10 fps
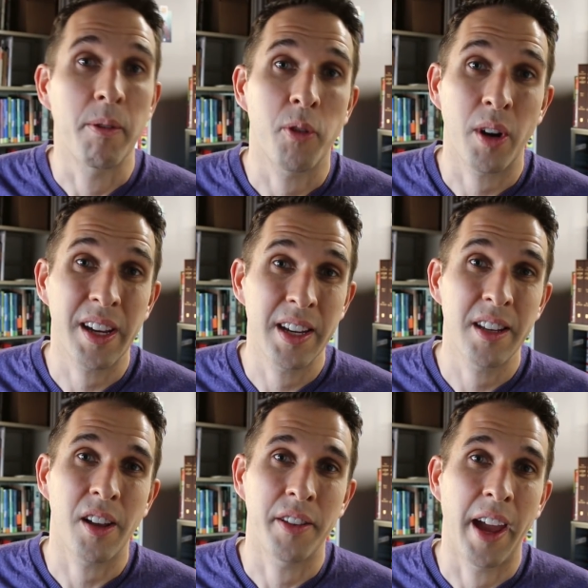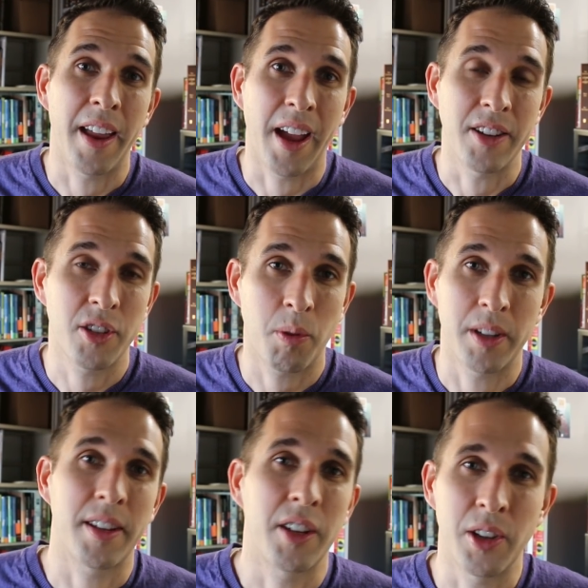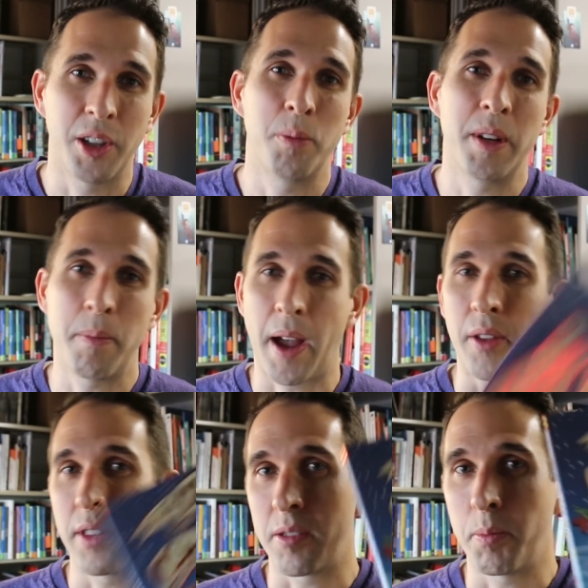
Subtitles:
Before I get into all that, I just want to tell you a little bit about this